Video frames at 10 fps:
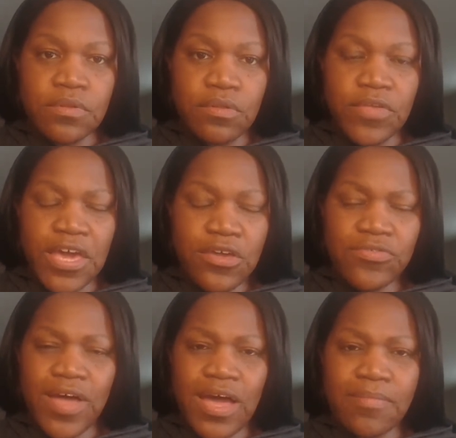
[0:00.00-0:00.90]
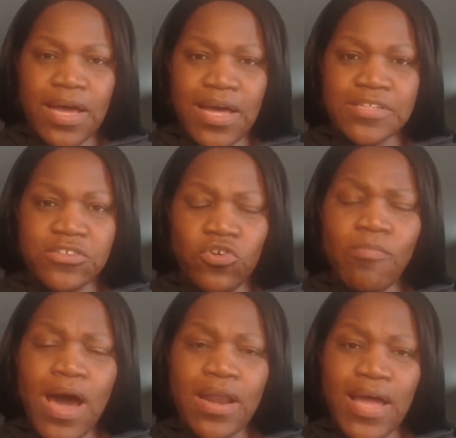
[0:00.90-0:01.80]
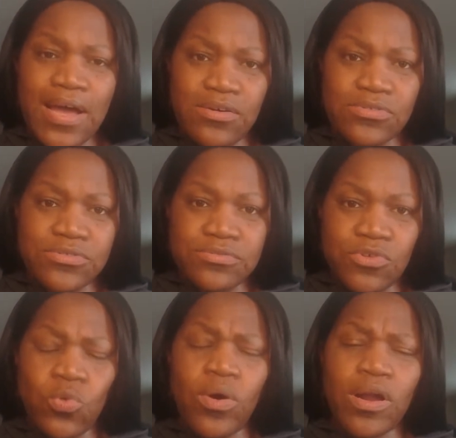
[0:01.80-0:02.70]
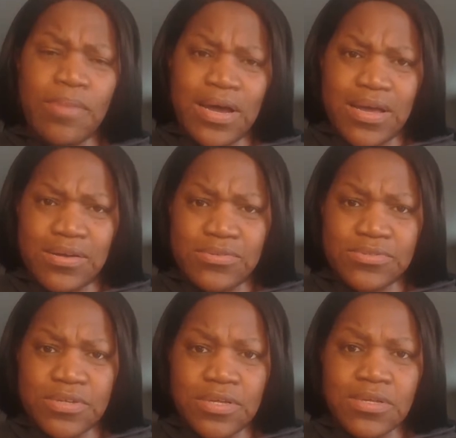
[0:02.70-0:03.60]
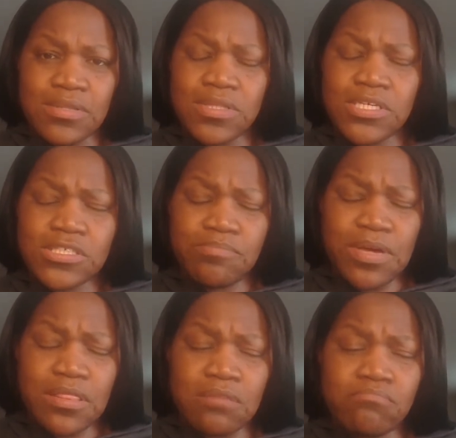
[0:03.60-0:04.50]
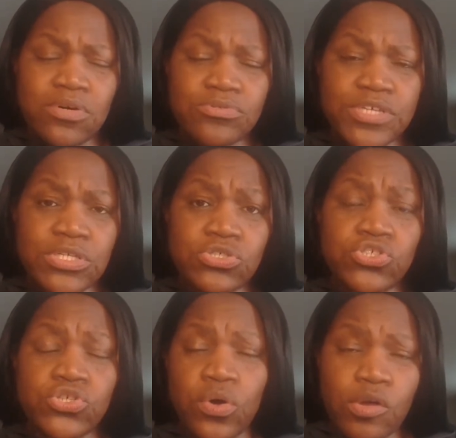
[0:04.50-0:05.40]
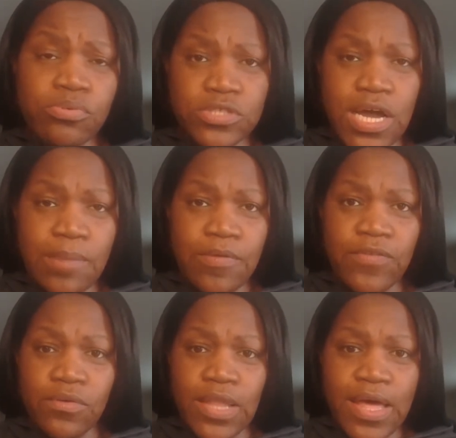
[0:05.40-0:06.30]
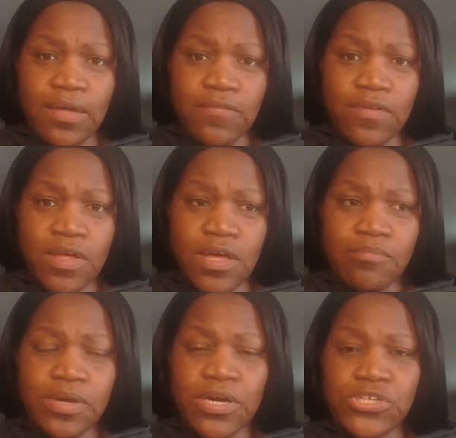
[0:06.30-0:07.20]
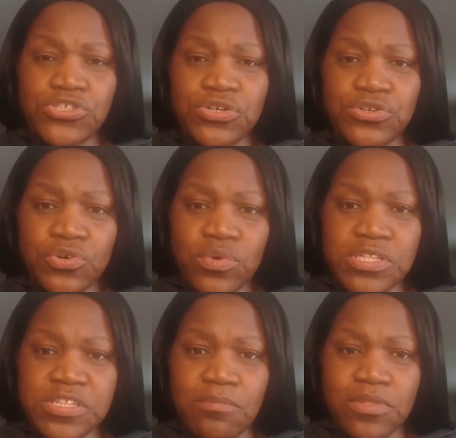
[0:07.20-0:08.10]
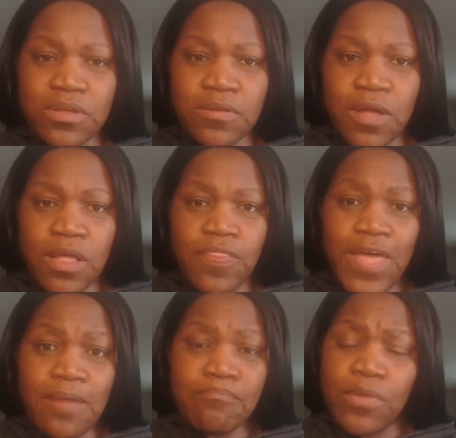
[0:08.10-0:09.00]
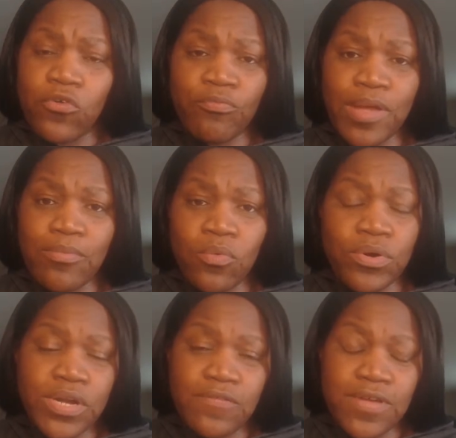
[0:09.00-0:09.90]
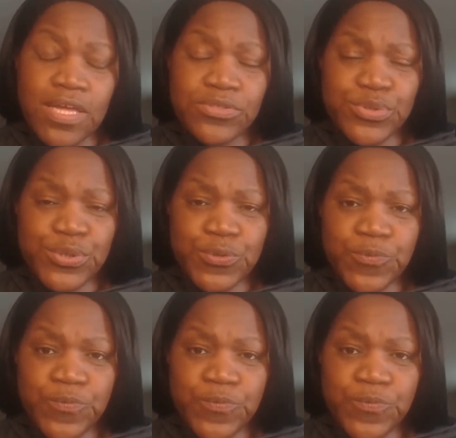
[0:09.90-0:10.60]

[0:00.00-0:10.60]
Take your time, guys. You buying a house. You want to buy a house. This should be the most enjoyable time of your life because you're doing something that most people will never get to do.